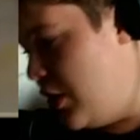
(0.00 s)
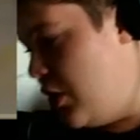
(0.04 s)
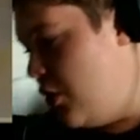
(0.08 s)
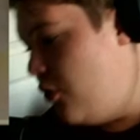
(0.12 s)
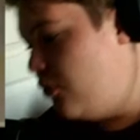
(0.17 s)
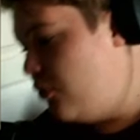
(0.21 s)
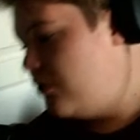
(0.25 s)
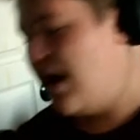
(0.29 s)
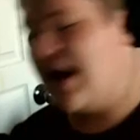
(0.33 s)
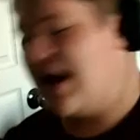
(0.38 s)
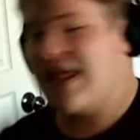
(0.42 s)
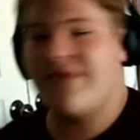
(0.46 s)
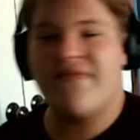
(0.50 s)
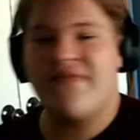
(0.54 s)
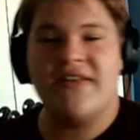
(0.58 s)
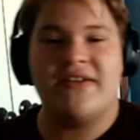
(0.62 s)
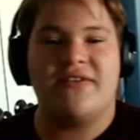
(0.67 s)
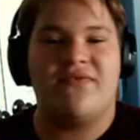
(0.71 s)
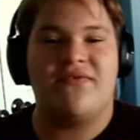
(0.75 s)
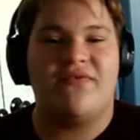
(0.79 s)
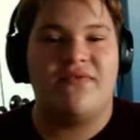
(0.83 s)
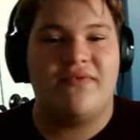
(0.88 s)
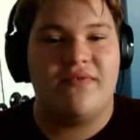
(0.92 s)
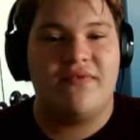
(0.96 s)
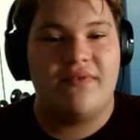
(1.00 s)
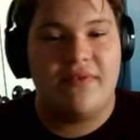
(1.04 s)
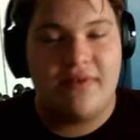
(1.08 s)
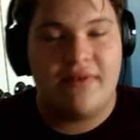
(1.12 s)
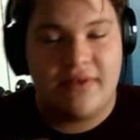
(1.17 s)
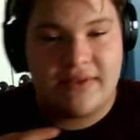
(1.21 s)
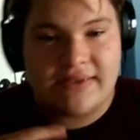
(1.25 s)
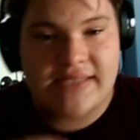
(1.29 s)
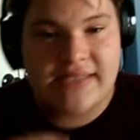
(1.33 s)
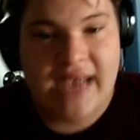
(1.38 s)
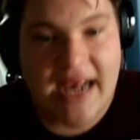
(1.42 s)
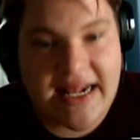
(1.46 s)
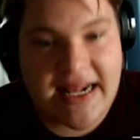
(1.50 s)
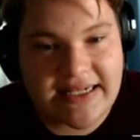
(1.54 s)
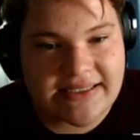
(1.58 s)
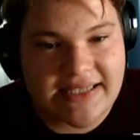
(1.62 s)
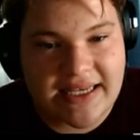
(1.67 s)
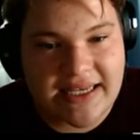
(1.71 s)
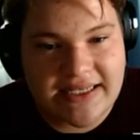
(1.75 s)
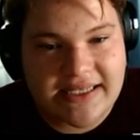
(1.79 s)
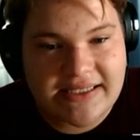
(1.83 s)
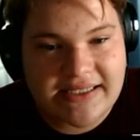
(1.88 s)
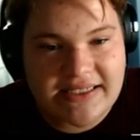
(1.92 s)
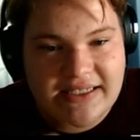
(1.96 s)
not even 10
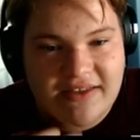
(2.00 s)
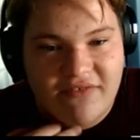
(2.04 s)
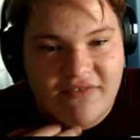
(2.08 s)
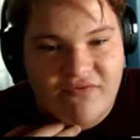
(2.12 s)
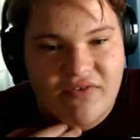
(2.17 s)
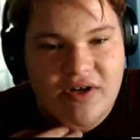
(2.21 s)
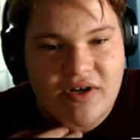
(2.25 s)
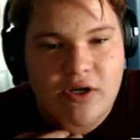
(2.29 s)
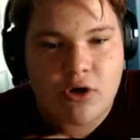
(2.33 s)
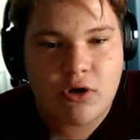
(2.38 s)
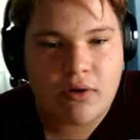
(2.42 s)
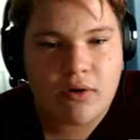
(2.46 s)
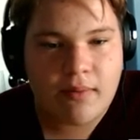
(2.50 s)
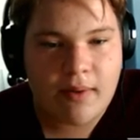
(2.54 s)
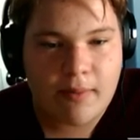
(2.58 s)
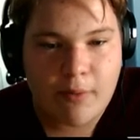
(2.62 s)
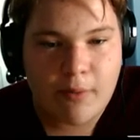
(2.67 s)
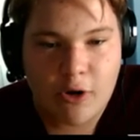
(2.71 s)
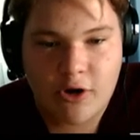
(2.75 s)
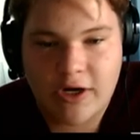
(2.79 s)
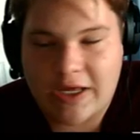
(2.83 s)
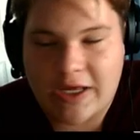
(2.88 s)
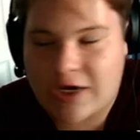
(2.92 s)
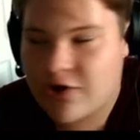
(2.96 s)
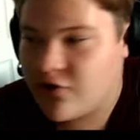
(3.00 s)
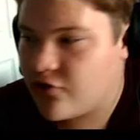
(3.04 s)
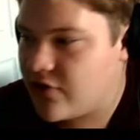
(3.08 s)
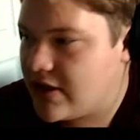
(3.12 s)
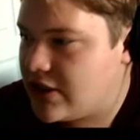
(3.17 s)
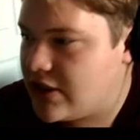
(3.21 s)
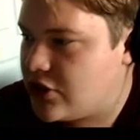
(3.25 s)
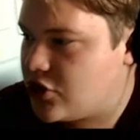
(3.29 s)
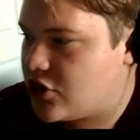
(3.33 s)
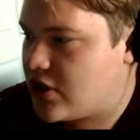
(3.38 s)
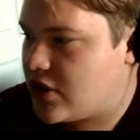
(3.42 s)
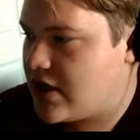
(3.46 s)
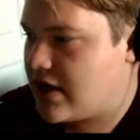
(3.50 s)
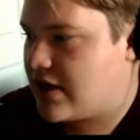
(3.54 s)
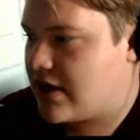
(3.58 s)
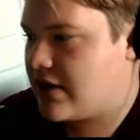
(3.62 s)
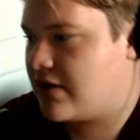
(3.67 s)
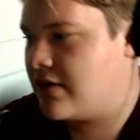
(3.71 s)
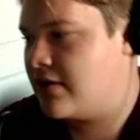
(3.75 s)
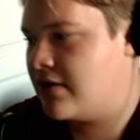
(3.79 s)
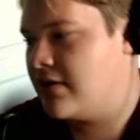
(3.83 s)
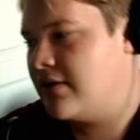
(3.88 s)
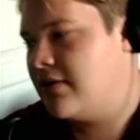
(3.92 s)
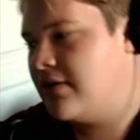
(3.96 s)
seconds in the video and I'm already cringing.
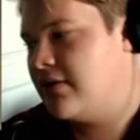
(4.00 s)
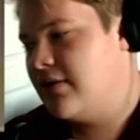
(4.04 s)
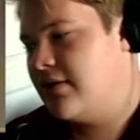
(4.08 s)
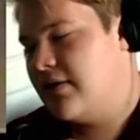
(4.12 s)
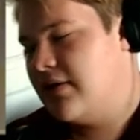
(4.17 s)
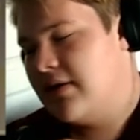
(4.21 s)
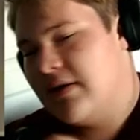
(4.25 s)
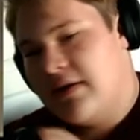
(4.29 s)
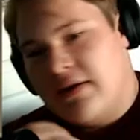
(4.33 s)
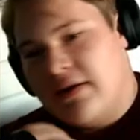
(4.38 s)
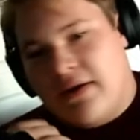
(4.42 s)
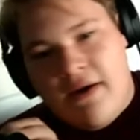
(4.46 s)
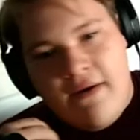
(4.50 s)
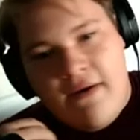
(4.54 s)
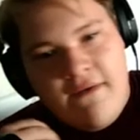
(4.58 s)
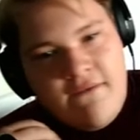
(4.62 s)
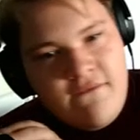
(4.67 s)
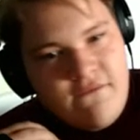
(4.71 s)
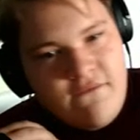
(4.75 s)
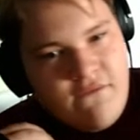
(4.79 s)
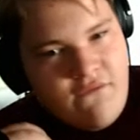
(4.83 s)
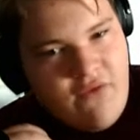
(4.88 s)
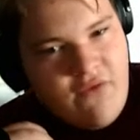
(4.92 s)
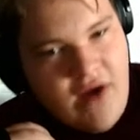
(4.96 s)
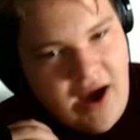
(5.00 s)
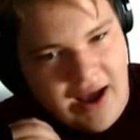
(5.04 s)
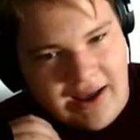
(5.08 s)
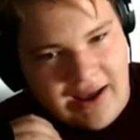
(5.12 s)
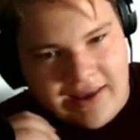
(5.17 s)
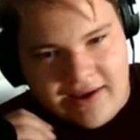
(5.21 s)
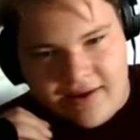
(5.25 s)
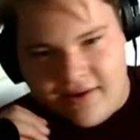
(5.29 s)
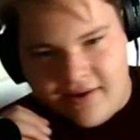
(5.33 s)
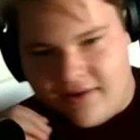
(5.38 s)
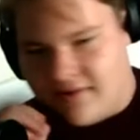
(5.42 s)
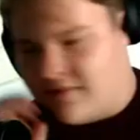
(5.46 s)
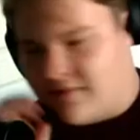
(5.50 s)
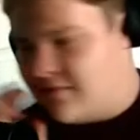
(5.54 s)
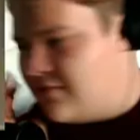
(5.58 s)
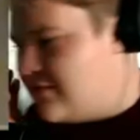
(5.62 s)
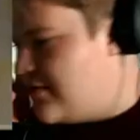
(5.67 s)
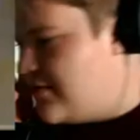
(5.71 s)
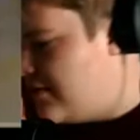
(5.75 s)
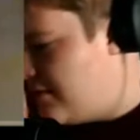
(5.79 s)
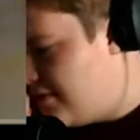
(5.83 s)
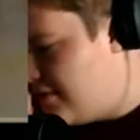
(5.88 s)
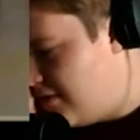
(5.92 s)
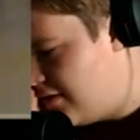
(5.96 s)
Fuck.
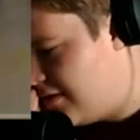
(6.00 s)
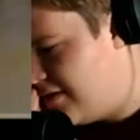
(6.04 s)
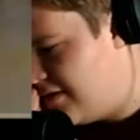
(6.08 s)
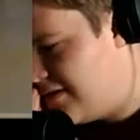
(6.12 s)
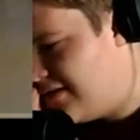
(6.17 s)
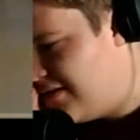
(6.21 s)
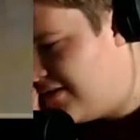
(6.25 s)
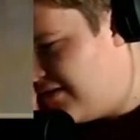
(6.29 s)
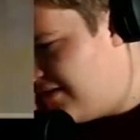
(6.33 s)
Um,